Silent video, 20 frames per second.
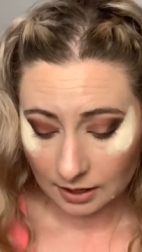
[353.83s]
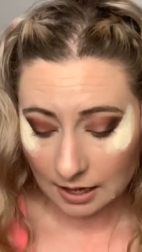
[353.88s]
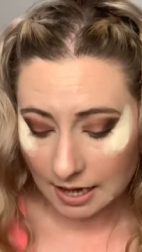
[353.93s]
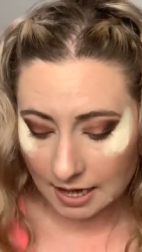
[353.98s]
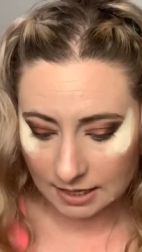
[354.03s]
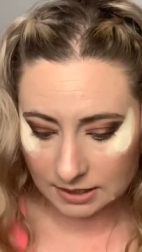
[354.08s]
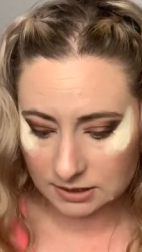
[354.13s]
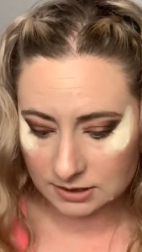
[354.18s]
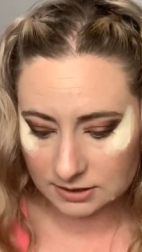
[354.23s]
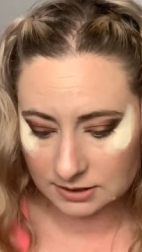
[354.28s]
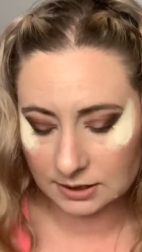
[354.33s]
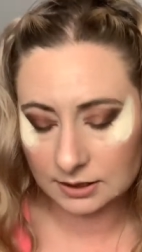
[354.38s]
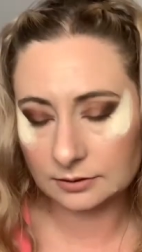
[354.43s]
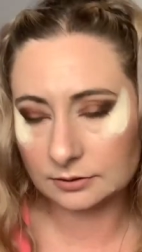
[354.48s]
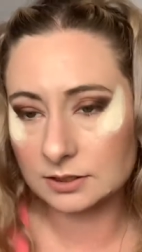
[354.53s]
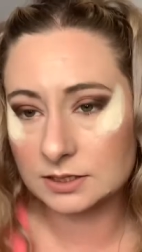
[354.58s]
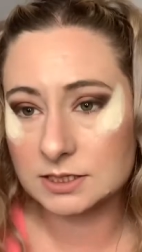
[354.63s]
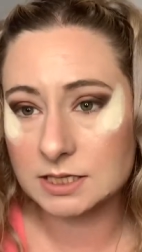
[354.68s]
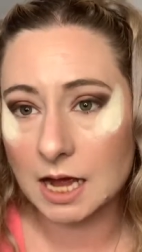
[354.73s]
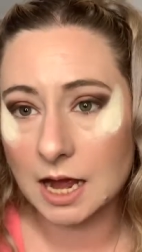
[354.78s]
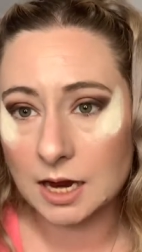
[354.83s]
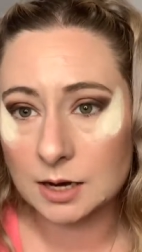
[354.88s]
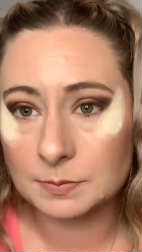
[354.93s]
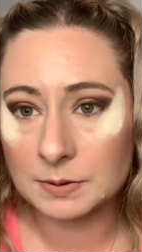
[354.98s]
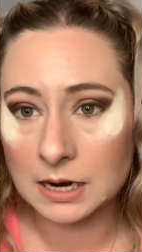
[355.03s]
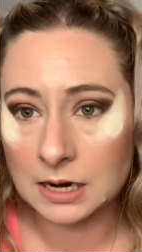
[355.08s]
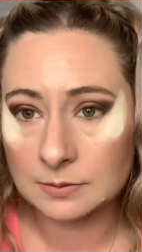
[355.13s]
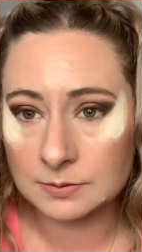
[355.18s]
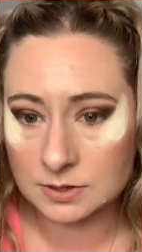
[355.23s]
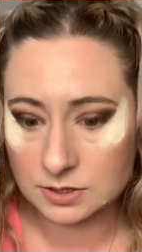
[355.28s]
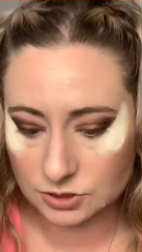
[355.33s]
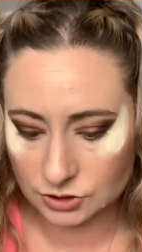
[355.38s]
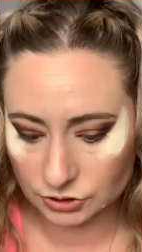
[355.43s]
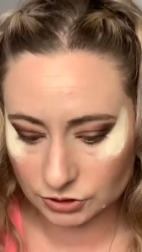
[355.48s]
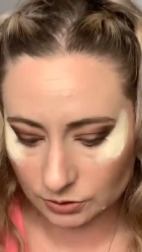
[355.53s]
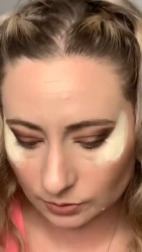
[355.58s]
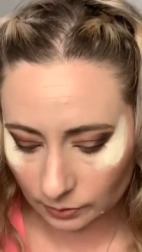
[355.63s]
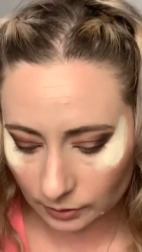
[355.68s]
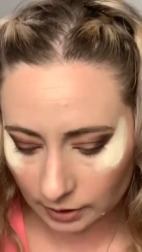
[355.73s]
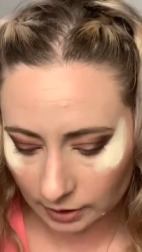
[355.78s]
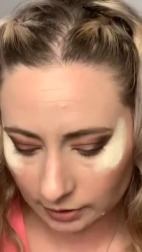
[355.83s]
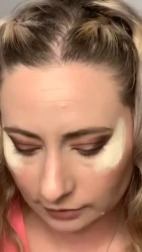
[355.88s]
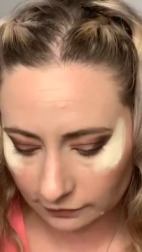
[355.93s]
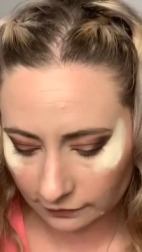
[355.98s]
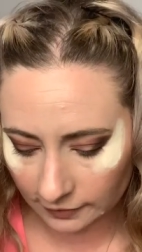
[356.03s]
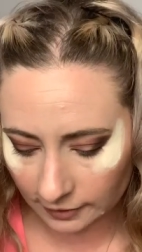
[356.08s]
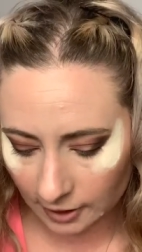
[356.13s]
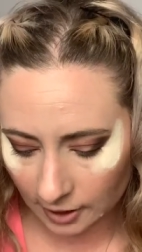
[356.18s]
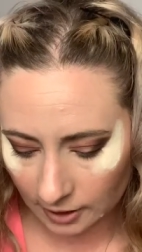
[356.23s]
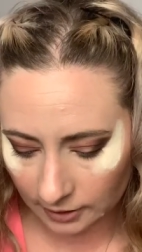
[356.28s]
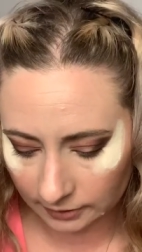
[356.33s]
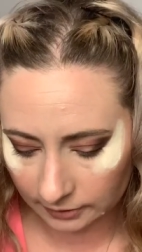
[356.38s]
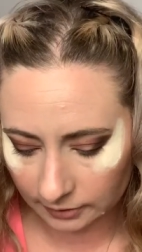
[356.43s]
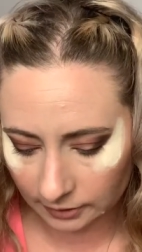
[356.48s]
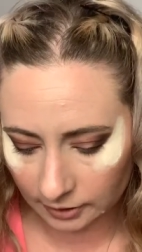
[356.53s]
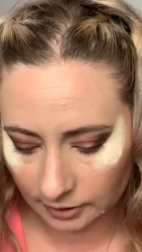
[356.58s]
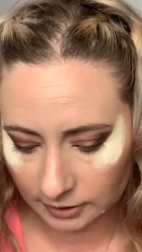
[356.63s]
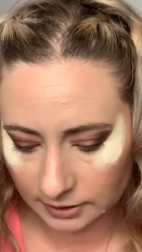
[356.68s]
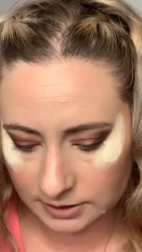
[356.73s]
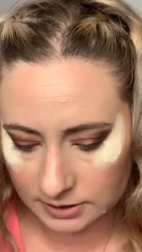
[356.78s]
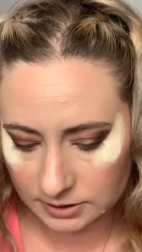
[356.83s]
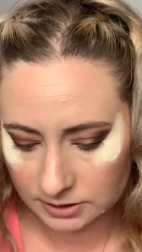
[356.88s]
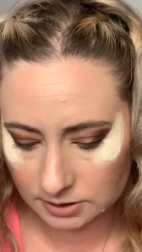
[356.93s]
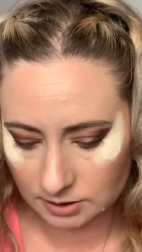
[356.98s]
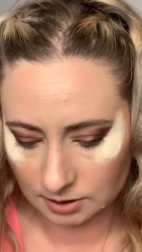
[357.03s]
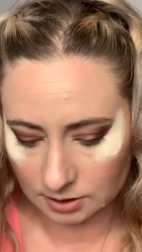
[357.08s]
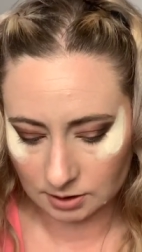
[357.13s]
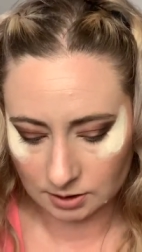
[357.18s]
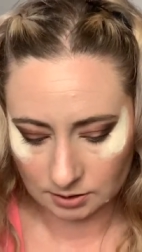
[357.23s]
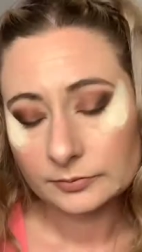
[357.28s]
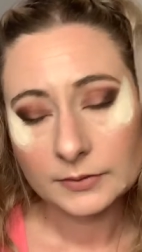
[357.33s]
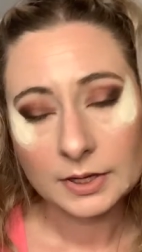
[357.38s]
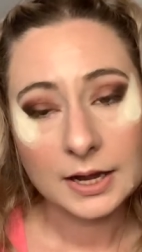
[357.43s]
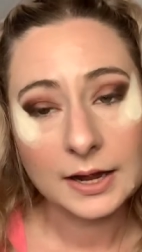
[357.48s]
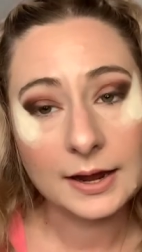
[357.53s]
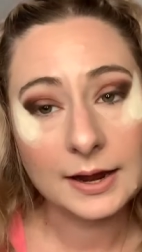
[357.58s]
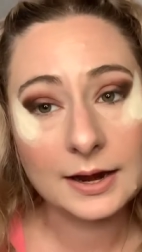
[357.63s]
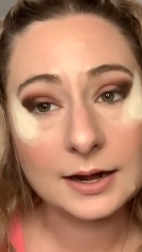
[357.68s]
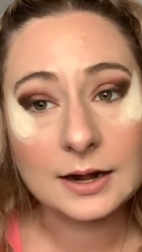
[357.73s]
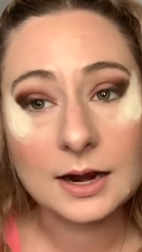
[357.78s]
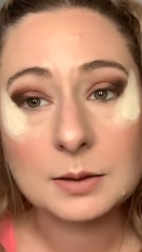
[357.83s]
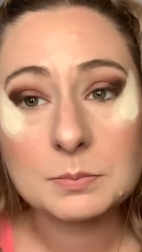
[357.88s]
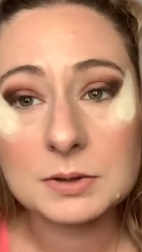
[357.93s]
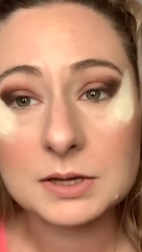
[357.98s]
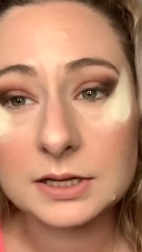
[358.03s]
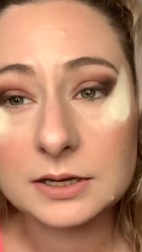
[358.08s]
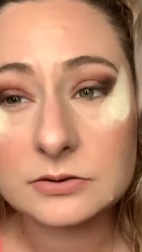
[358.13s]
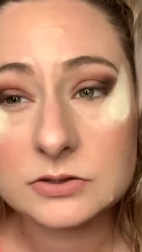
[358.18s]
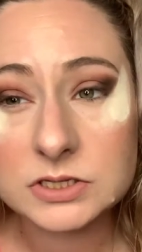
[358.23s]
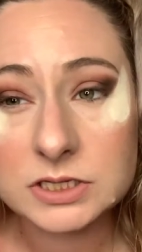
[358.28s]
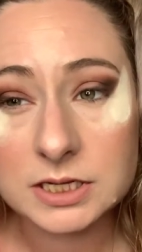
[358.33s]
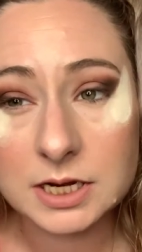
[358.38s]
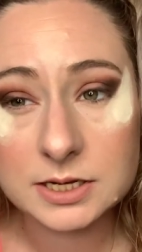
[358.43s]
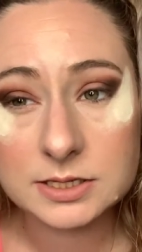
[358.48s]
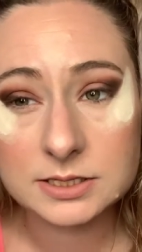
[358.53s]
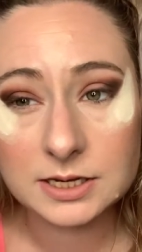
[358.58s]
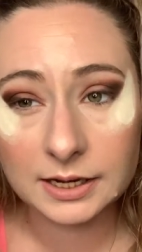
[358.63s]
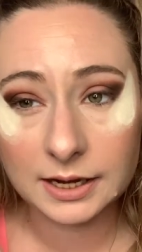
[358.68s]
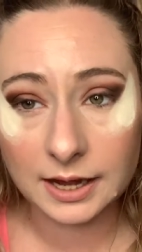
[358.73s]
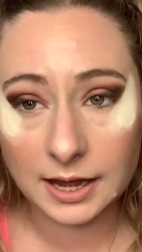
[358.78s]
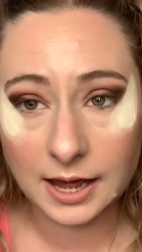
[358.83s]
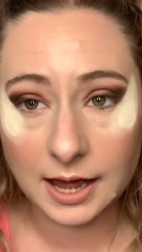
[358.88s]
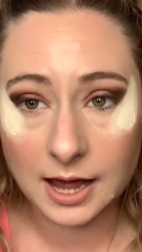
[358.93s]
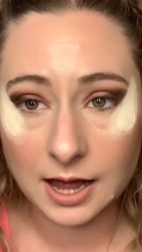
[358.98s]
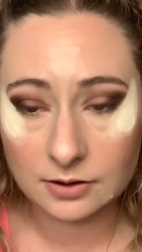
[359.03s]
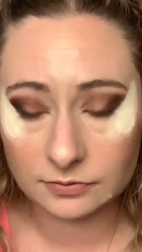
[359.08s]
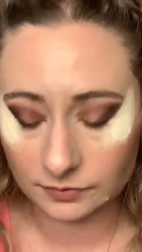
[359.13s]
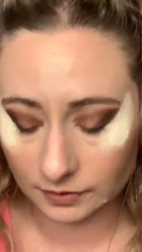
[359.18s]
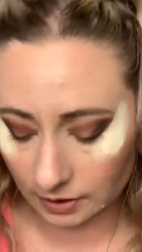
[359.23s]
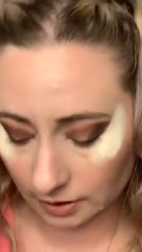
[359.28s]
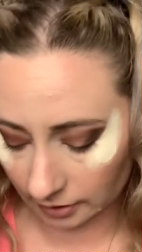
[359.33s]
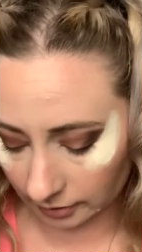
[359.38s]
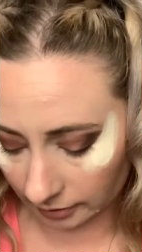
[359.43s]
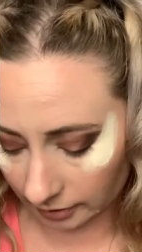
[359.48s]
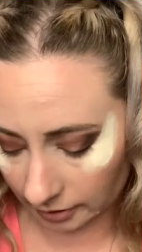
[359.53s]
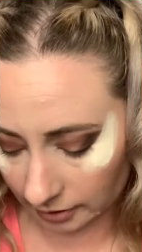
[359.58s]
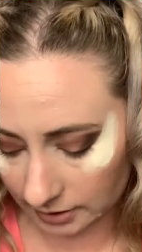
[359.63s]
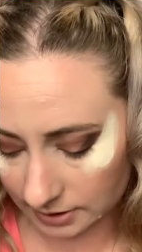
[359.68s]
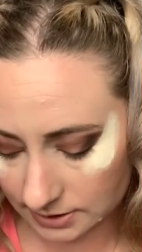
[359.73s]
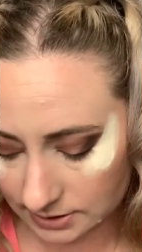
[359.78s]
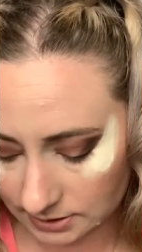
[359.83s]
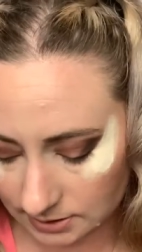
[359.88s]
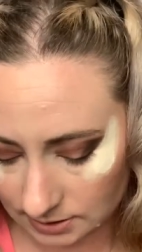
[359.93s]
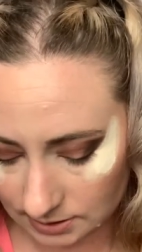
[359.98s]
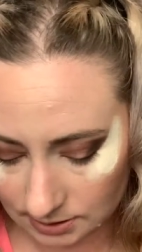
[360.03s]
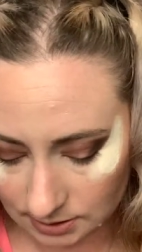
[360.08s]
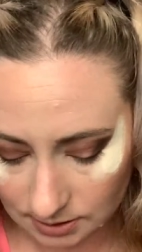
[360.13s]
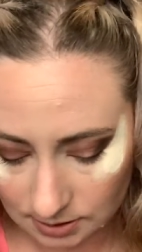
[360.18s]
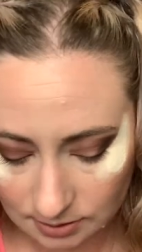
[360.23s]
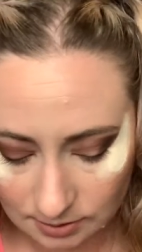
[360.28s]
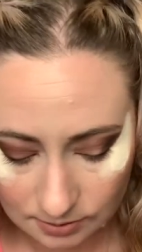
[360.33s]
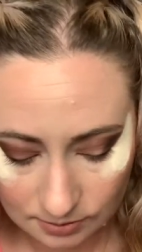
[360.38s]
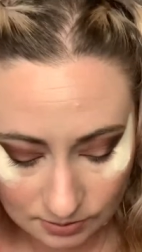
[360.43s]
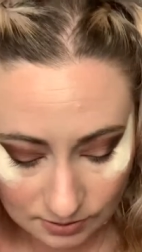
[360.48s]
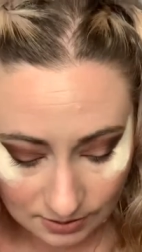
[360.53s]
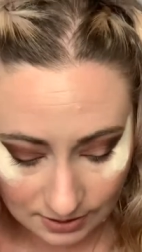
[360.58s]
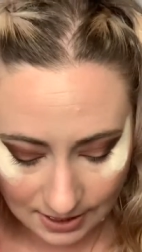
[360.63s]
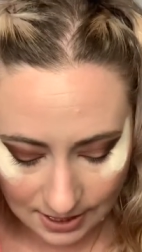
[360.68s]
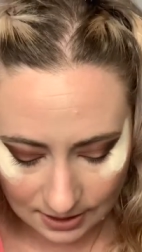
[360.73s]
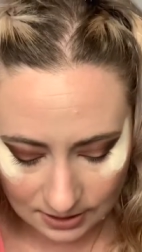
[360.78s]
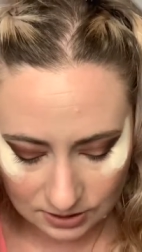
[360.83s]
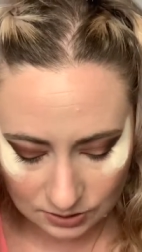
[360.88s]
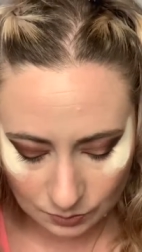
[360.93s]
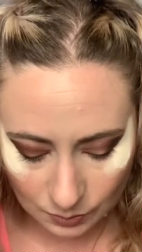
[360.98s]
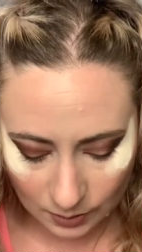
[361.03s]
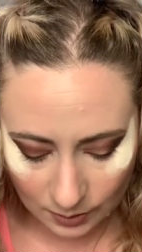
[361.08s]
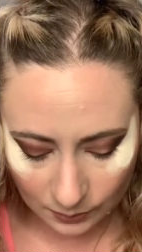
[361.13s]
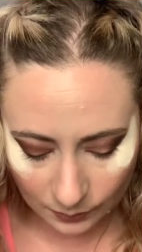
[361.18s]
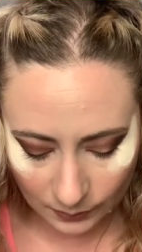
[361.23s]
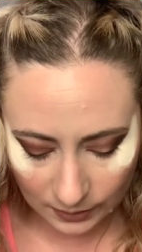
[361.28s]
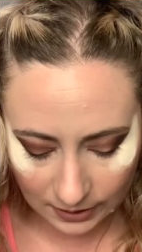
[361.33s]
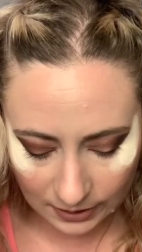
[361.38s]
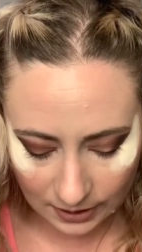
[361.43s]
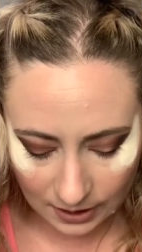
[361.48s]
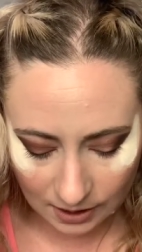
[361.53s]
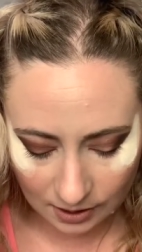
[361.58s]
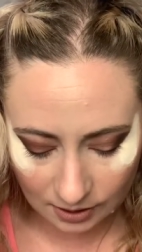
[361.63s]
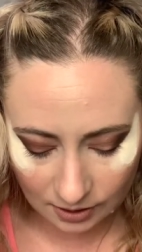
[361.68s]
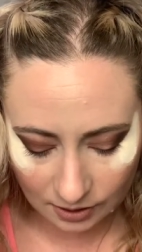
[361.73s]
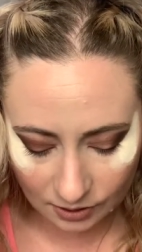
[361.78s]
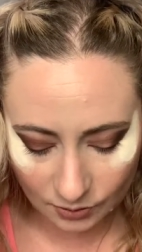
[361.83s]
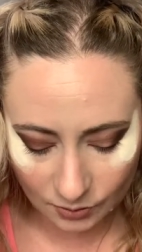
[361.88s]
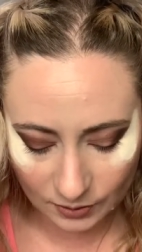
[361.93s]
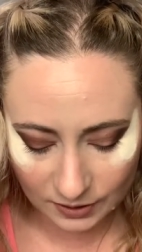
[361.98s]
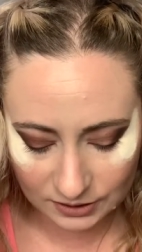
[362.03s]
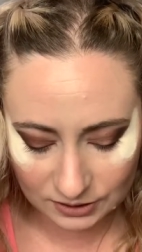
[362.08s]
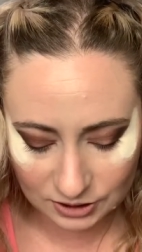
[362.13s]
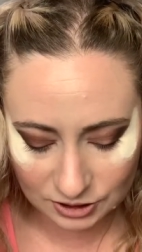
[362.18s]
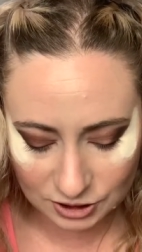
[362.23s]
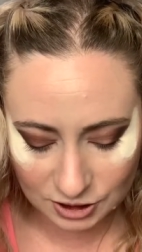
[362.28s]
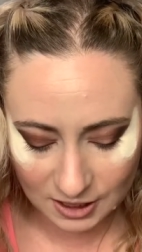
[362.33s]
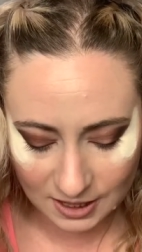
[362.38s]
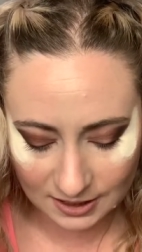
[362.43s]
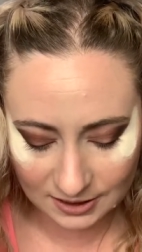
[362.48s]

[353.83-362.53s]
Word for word: I just think this eye primer is so good for cutting the crease. And I believe she does like a half cut crease. So that is what we are going to try